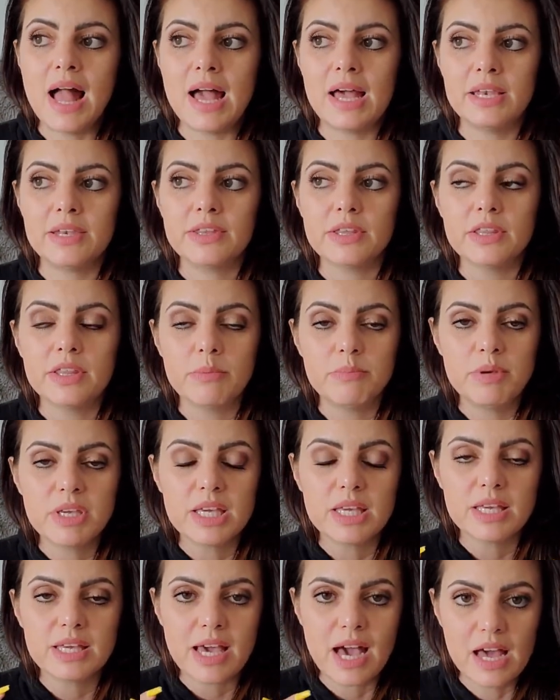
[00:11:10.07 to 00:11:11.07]
and the
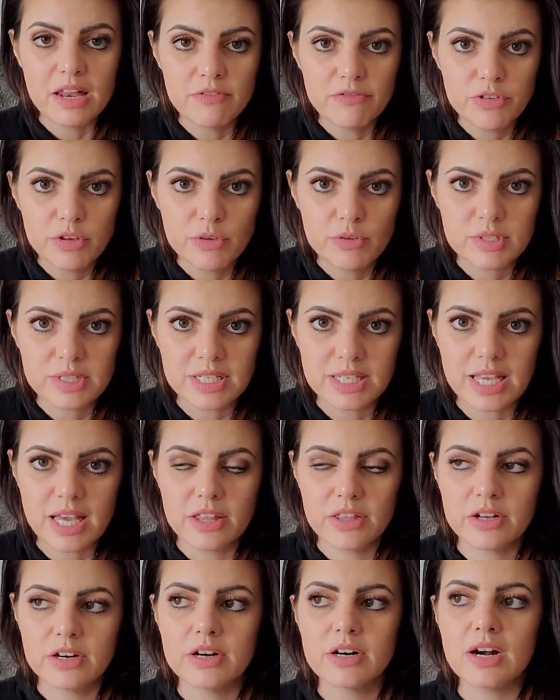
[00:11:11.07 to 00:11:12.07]
beak can fuse
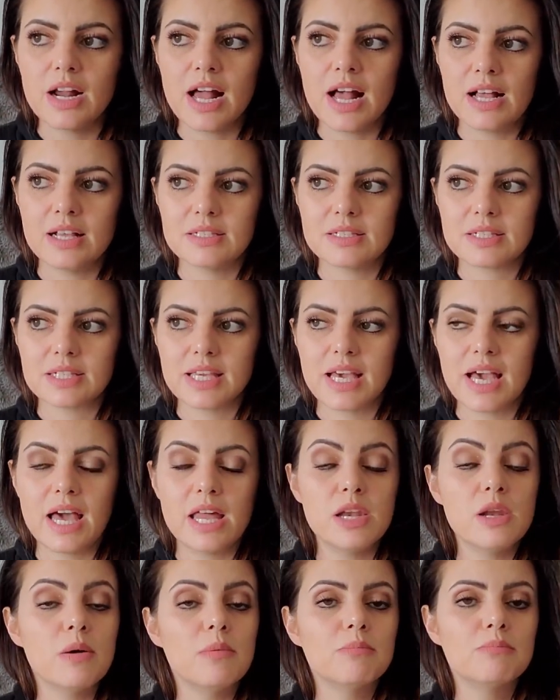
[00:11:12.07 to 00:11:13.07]
together as
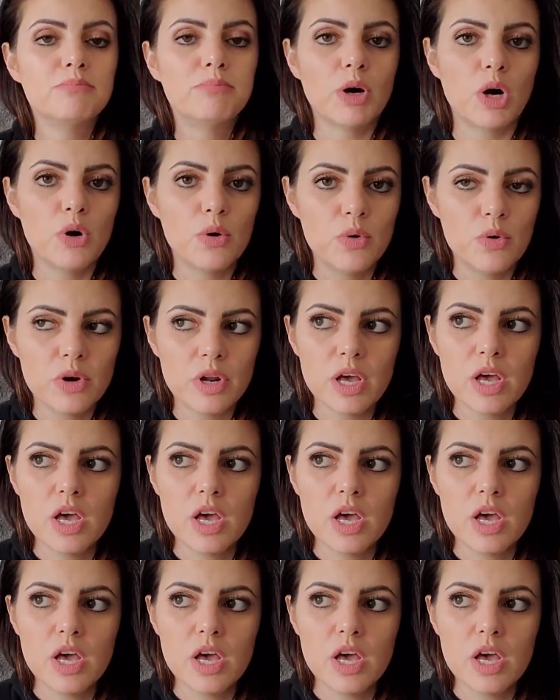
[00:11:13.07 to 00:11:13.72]
can bone.